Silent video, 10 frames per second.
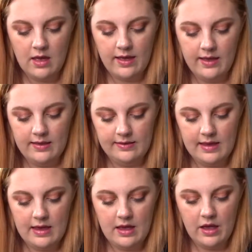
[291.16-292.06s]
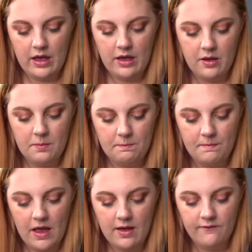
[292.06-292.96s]
is a
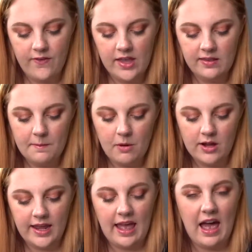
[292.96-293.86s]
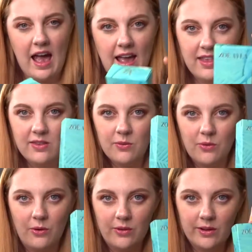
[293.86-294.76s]
face and body ice
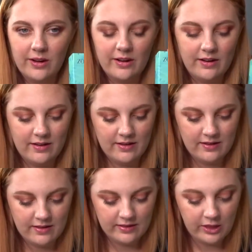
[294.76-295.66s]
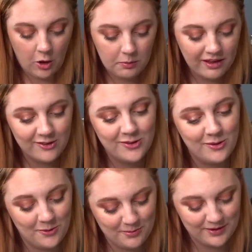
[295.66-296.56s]
roller. That'll be
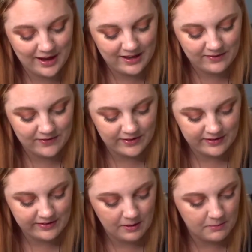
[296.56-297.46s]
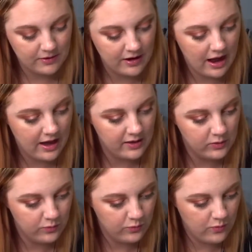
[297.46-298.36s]
super nice for the summer as
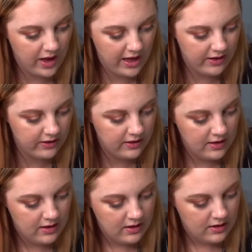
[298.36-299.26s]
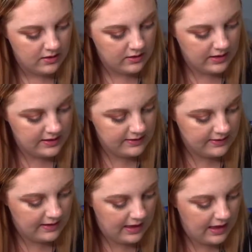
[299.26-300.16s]
well. Let's
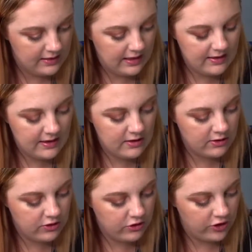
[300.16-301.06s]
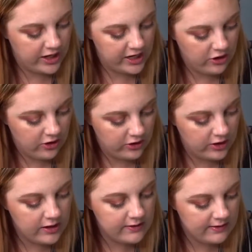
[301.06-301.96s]
see, this is
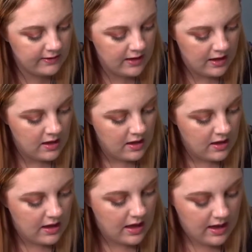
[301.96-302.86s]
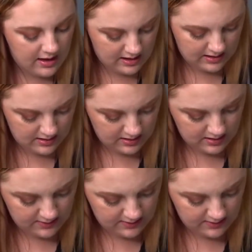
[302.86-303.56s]
$30. And